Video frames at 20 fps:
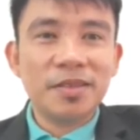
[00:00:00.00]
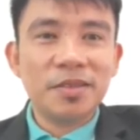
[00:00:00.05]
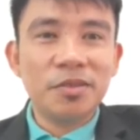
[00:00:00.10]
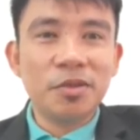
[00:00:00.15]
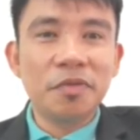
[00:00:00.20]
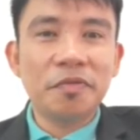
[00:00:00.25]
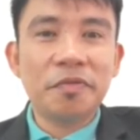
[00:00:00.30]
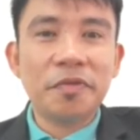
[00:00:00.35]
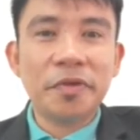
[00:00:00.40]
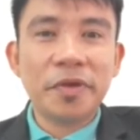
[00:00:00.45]

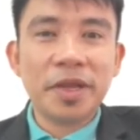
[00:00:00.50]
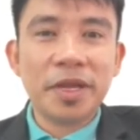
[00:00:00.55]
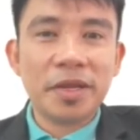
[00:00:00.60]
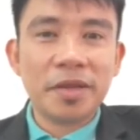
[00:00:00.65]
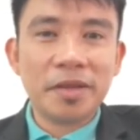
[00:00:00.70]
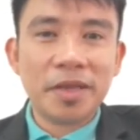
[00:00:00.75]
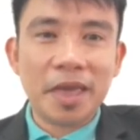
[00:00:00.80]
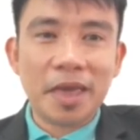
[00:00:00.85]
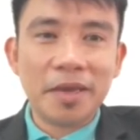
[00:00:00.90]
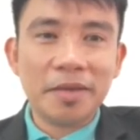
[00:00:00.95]
Don't forget,
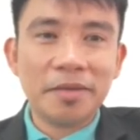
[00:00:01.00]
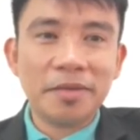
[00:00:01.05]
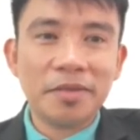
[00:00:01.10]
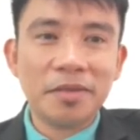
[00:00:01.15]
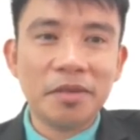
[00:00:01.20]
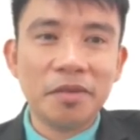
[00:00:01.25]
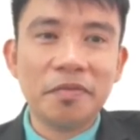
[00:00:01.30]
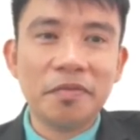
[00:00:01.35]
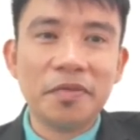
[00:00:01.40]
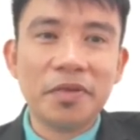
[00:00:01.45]
okay?
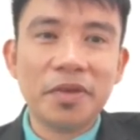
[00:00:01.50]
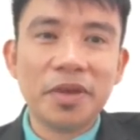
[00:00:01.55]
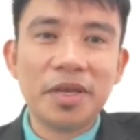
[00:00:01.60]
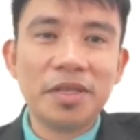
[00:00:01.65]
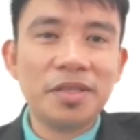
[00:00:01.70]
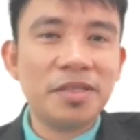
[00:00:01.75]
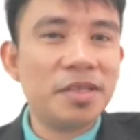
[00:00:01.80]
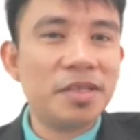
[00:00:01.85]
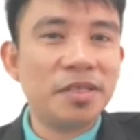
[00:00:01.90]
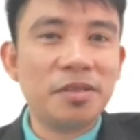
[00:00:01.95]
Don't
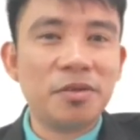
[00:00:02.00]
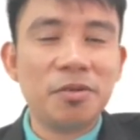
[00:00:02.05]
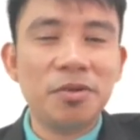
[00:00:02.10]
forget that